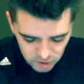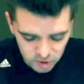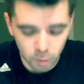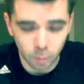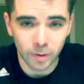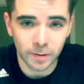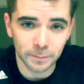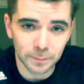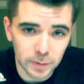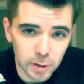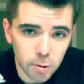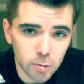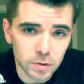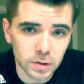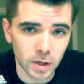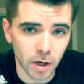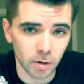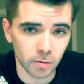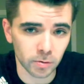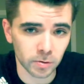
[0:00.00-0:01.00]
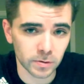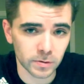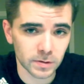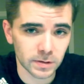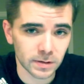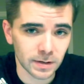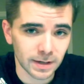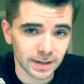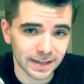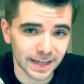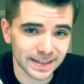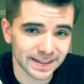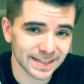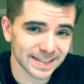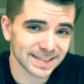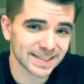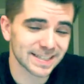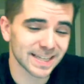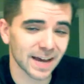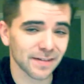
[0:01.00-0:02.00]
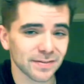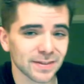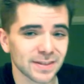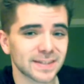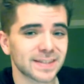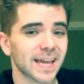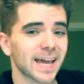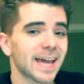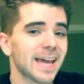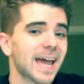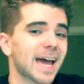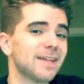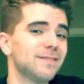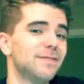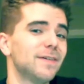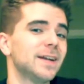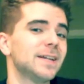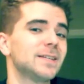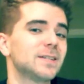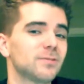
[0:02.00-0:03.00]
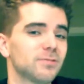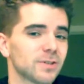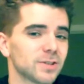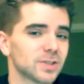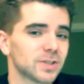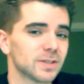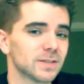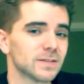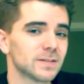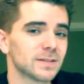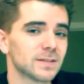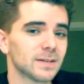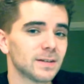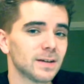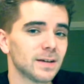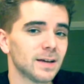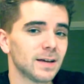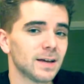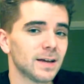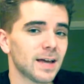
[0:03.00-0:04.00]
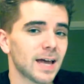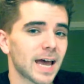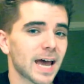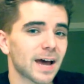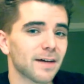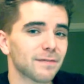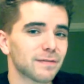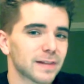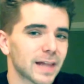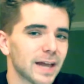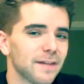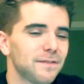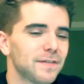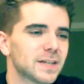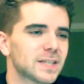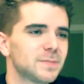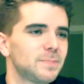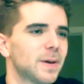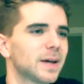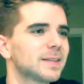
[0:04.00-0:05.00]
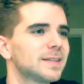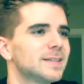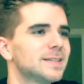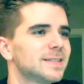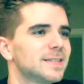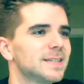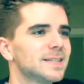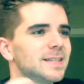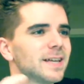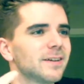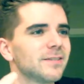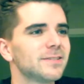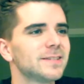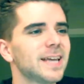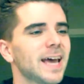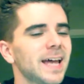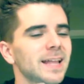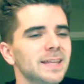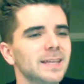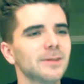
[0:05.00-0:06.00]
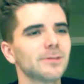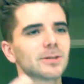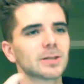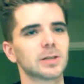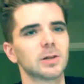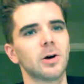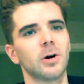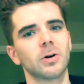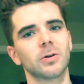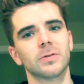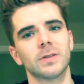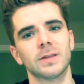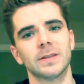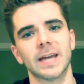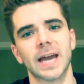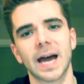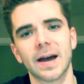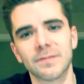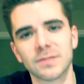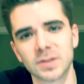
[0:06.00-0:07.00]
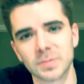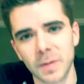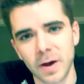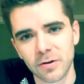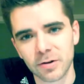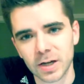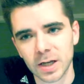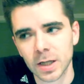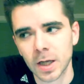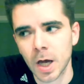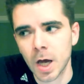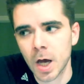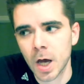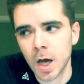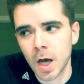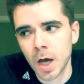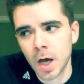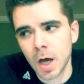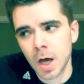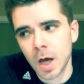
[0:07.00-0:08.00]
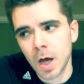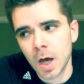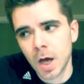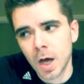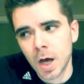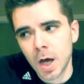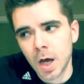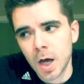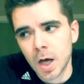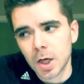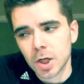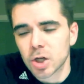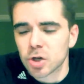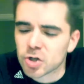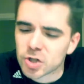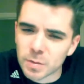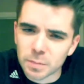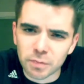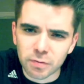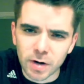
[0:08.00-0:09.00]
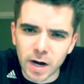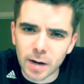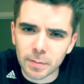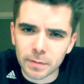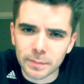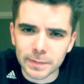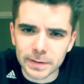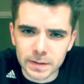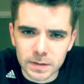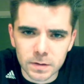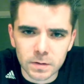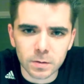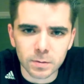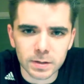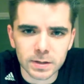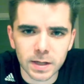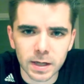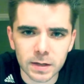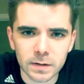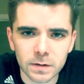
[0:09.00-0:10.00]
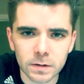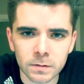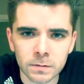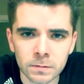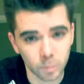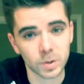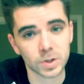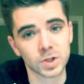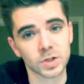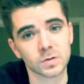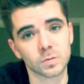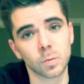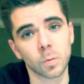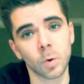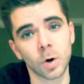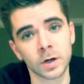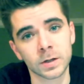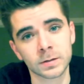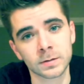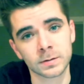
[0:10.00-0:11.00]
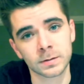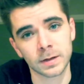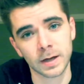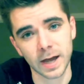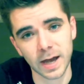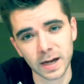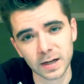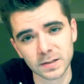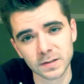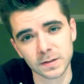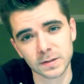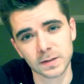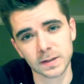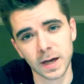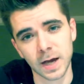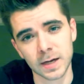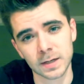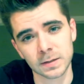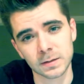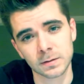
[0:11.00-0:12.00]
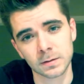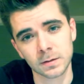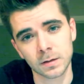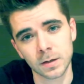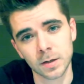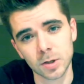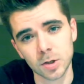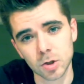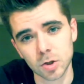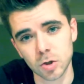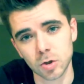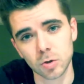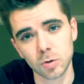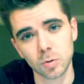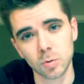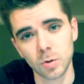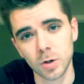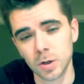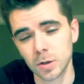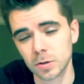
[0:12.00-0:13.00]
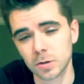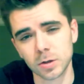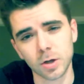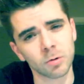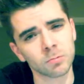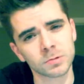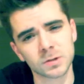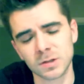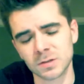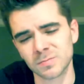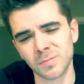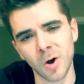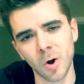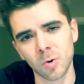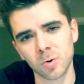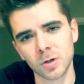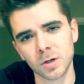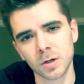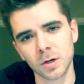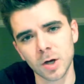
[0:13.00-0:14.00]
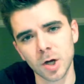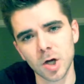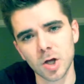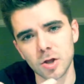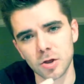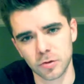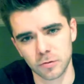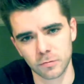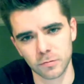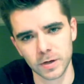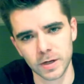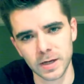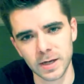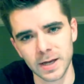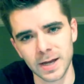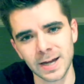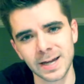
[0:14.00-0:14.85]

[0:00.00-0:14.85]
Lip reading: So when blue zoners, like the Seventh-day Adventist Christians, have life expectancies that are 10 years longer than the average American, you should probably do what they do, which is 1, exercise, 2, don't smoke, 3,